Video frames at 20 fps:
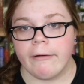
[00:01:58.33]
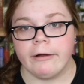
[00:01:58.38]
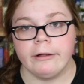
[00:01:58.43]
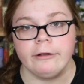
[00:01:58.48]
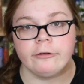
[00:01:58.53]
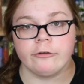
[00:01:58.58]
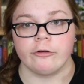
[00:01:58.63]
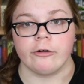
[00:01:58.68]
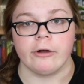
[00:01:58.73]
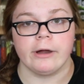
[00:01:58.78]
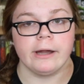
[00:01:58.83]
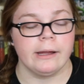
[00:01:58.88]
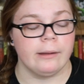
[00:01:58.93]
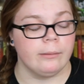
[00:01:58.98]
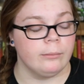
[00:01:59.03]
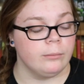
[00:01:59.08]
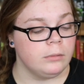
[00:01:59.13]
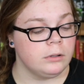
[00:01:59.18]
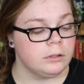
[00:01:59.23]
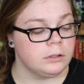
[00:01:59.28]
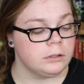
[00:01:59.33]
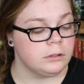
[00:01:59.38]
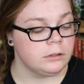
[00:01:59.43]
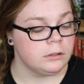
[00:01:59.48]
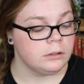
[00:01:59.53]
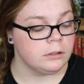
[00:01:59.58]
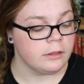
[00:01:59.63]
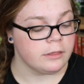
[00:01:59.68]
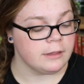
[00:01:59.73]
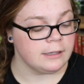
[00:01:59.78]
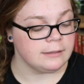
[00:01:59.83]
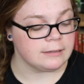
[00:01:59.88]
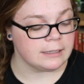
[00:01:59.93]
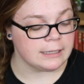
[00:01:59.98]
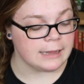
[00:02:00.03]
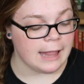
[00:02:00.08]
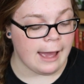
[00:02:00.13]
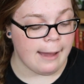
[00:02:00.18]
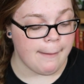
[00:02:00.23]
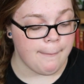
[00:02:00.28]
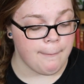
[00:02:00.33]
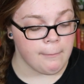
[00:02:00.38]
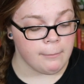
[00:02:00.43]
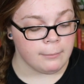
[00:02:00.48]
Instagram, things like that.